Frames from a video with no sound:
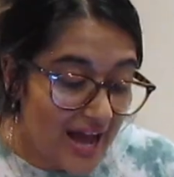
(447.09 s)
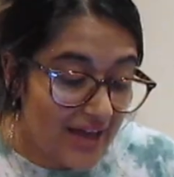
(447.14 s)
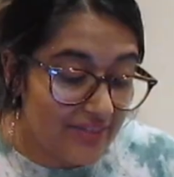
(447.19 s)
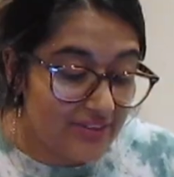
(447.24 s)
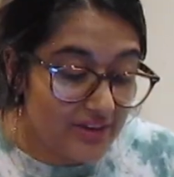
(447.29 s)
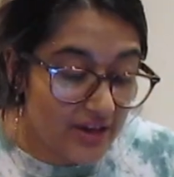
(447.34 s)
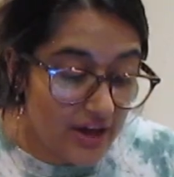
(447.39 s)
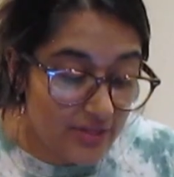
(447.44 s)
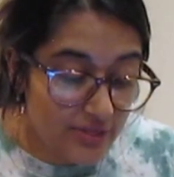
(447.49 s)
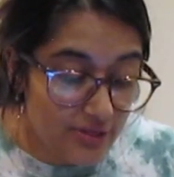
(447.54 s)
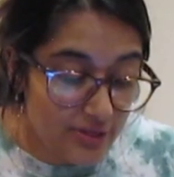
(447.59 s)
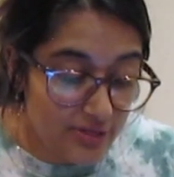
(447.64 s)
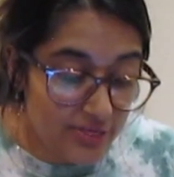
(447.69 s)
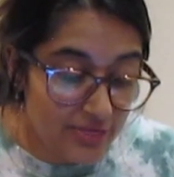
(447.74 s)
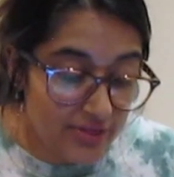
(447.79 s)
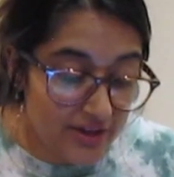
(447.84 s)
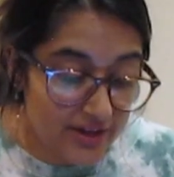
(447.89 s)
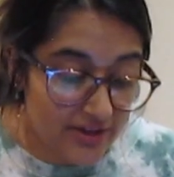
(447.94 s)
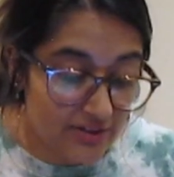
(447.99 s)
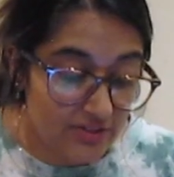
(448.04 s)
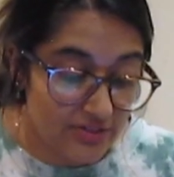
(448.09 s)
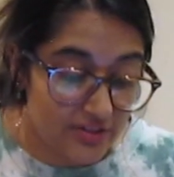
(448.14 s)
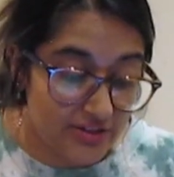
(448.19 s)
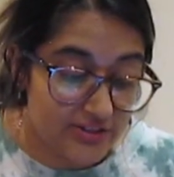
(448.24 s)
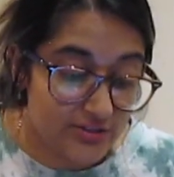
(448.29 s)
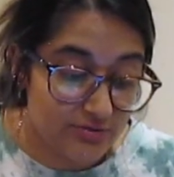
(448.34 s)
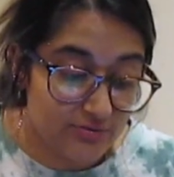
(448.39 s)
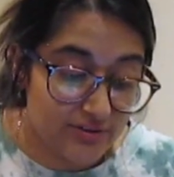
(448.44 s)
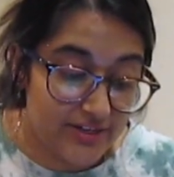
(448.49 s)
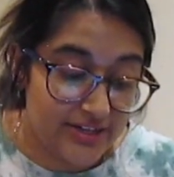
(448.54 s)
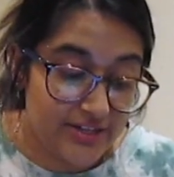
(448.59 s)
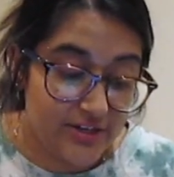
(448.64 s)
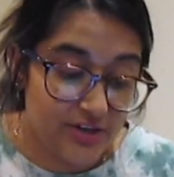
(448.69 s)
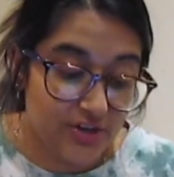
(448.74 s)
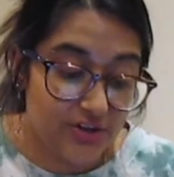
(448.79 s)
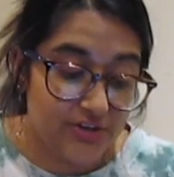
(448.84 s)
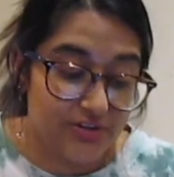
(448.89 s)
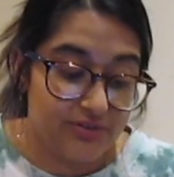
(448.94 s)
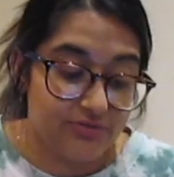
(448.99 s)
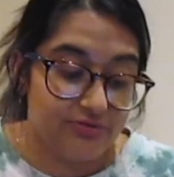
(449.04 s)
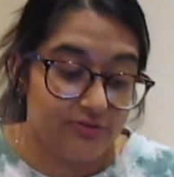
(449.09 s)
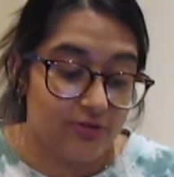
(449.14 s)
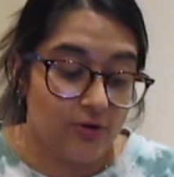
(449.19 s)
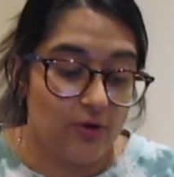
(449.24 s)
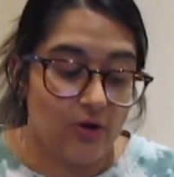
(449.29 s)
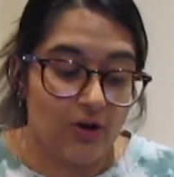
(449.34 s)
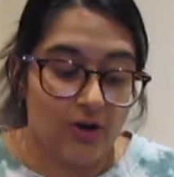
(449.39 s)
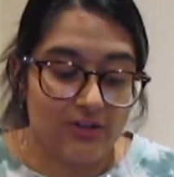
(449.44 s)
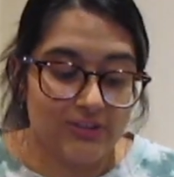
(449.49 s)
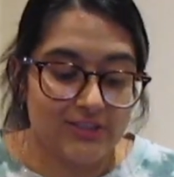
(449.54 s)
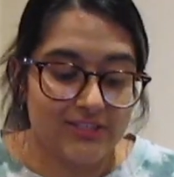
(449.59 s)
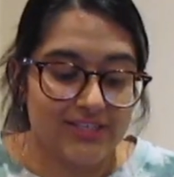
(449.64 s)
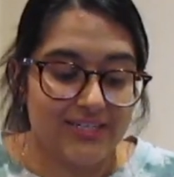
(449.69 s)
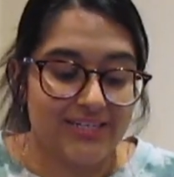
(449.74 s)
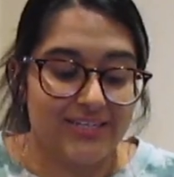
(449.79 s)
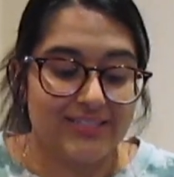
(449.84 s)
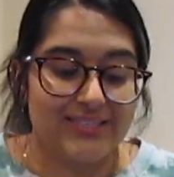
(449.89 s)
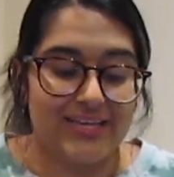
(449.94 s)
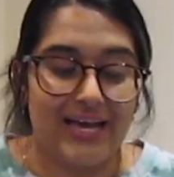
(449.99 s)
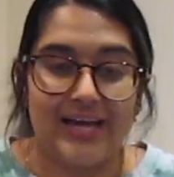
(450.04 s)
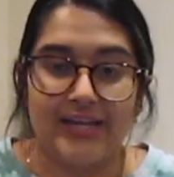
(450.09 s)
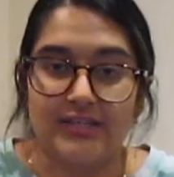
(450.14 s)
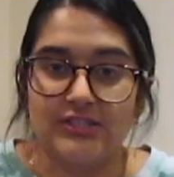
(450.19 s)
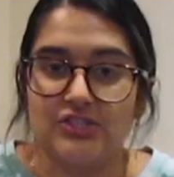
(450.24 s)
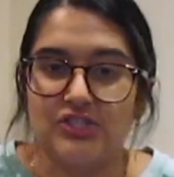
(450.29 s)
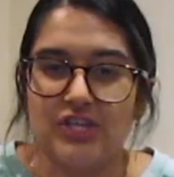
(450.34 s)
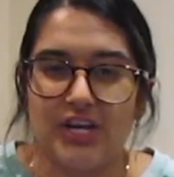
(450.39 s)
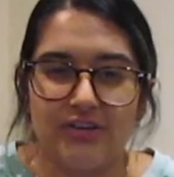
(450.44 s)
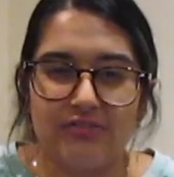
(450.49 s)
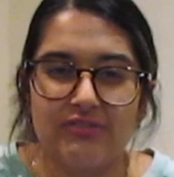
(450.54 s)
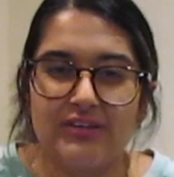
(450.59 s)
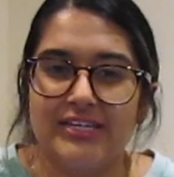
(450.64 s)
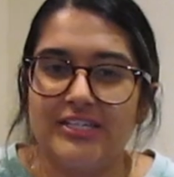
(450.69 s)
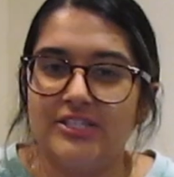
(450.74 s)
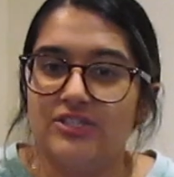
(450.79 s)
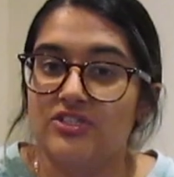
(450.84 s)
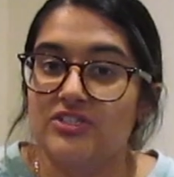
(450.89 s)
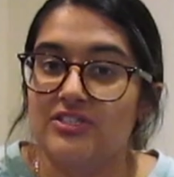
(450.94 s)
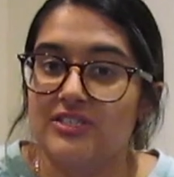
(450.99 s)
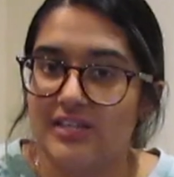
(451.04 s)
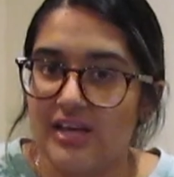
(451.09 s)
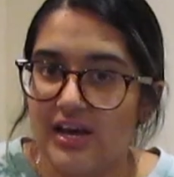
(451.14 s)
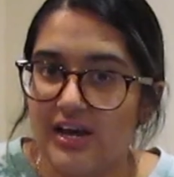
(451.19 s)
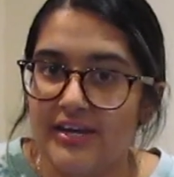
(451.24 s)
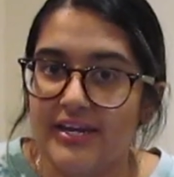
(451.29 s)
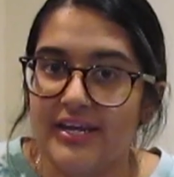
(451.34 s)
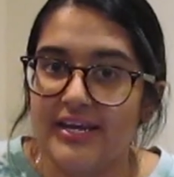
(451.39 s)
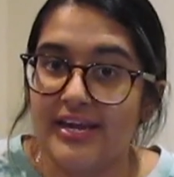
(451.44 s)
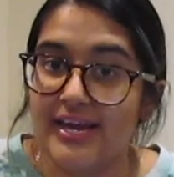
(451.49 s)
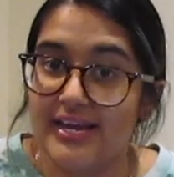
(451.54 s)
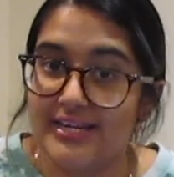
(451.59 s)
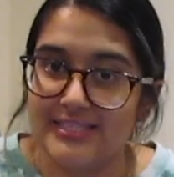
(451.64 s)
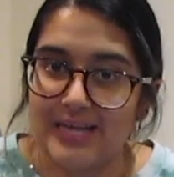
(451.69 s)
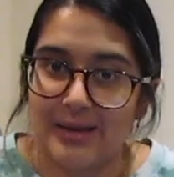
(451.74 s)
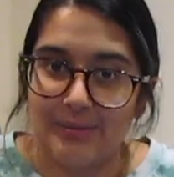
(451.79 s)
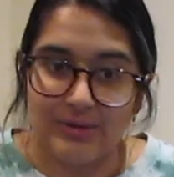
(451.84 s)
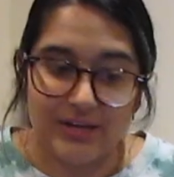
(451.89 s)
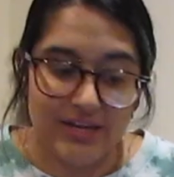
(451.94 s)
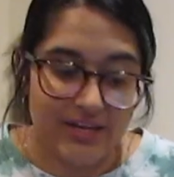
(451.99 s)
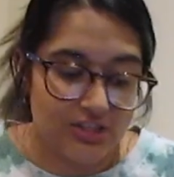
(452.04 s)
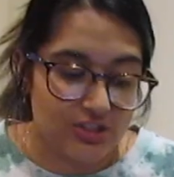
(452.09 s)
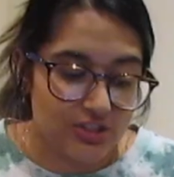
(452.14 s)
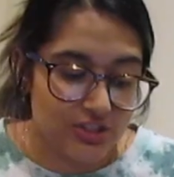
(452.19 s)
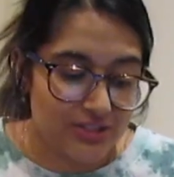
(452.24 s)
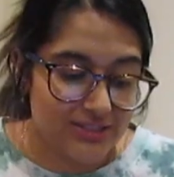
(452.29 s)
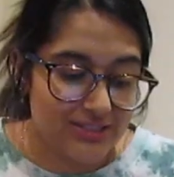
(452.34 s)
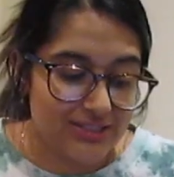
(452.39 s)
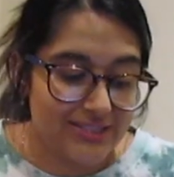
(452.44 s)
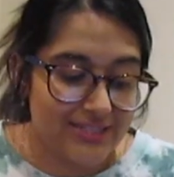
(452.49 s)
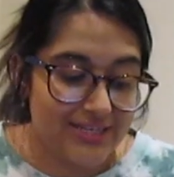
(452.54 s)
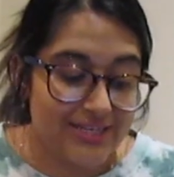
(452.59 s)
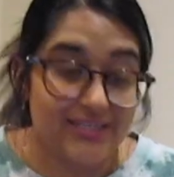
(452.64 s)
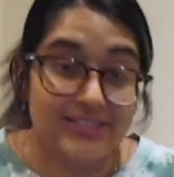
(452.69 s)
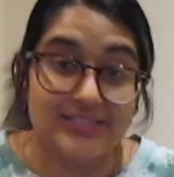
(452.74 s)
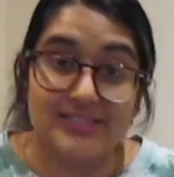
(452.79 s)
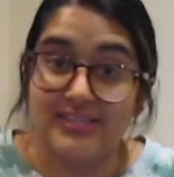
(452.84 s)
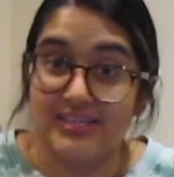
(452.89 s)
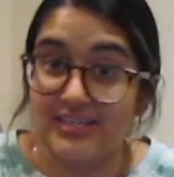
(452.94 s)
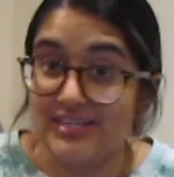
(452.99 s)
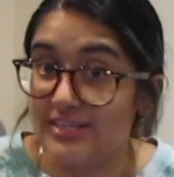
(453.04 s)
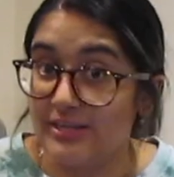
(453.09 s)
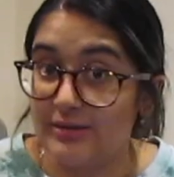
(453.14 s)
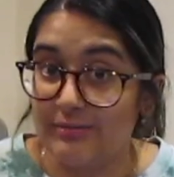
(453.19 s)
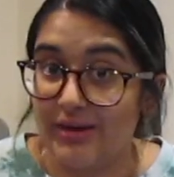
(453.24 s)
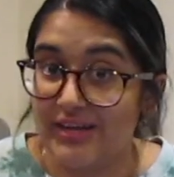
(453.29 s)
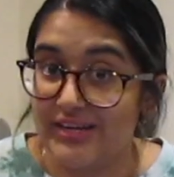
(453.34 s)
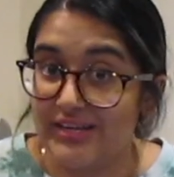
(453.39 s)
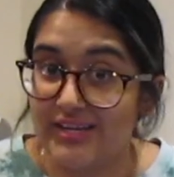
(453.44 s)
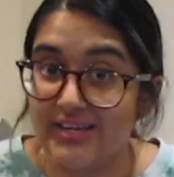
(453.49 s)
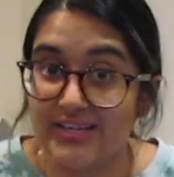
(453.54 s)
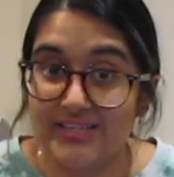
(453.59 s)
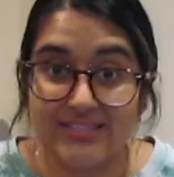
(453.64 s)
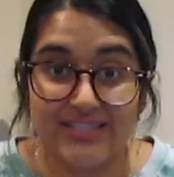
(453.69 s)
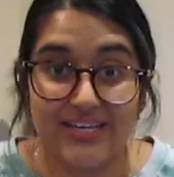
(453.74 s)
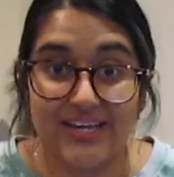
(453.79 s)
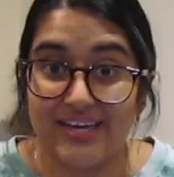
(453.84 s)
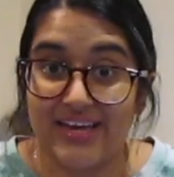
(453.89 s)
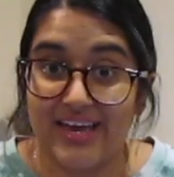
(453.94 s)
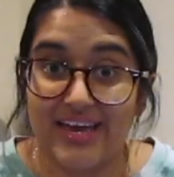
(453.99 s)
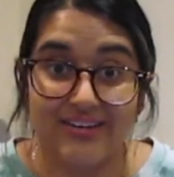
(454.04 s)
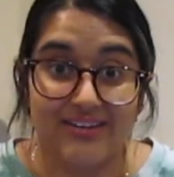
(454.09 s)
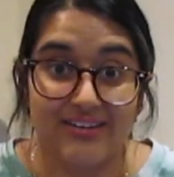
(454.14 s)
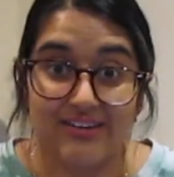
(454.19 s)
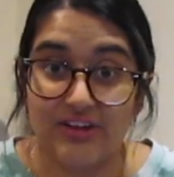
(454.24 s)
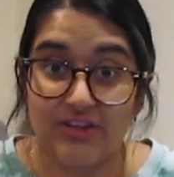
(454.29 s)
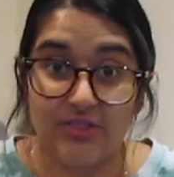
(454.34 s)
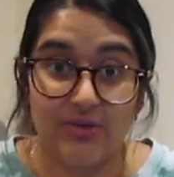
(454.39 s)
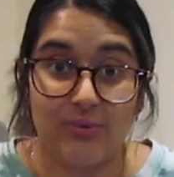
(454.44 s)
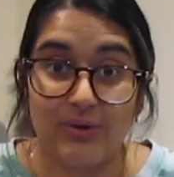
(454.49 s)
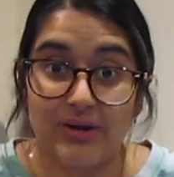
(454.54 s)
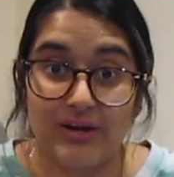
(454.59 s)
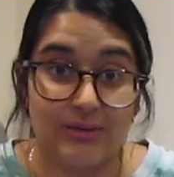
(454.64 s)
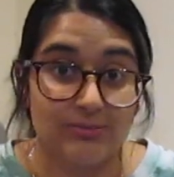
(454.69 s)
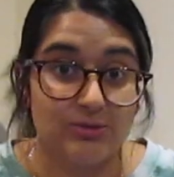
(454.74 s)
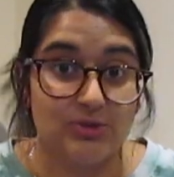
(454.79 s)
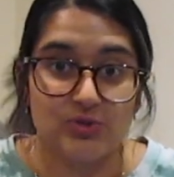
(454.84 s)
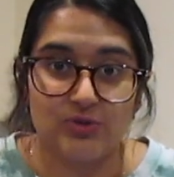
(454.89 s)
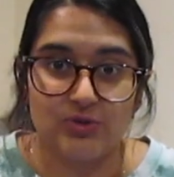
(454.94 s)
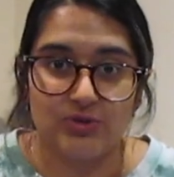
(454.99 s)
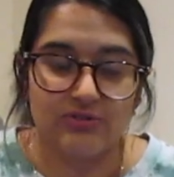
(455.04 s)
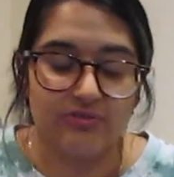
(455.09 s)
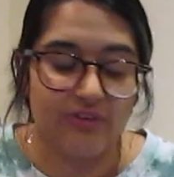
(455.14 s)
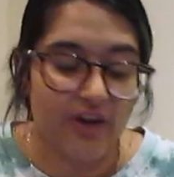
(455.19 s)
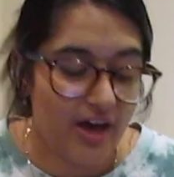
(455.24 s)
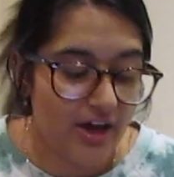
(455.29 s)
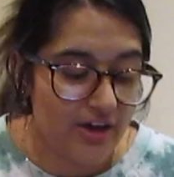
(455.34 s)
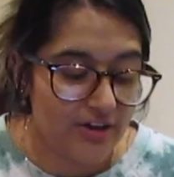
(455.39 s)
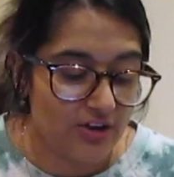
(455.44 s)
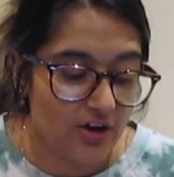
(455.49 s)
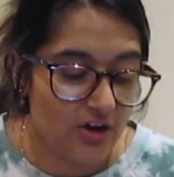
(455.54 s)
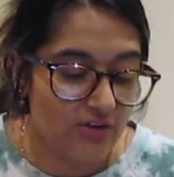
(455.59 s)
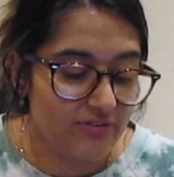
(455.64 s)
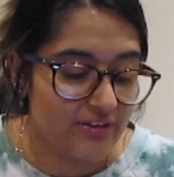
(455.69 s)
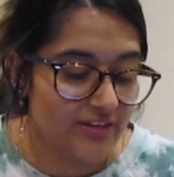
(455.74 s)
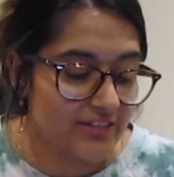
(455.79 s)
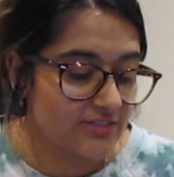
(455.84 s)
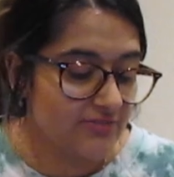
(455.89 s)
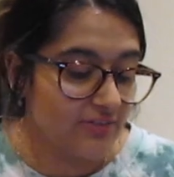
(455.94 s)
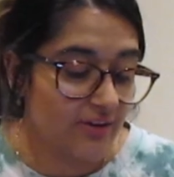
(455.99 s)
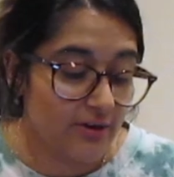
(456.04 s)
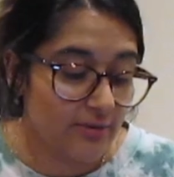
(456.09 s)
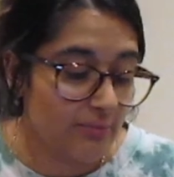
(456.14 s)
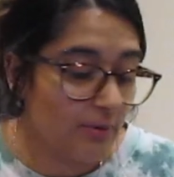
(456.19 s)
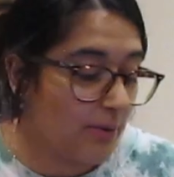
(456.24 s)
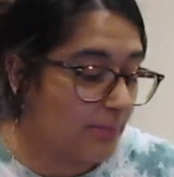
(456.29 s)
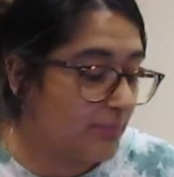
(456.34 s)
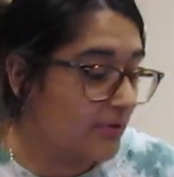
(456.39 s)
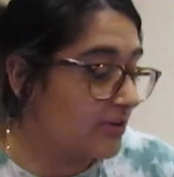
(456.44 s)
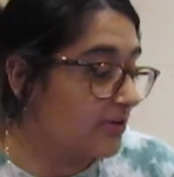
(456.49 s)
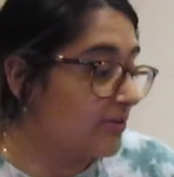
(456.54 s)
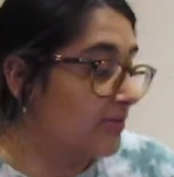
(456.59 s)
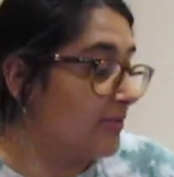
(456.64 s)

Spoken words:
And the other thing that's really good for OSCEs and generally just learning examinations is Geeky Medics. Again, another one I'm sure you've heard of. It's very popular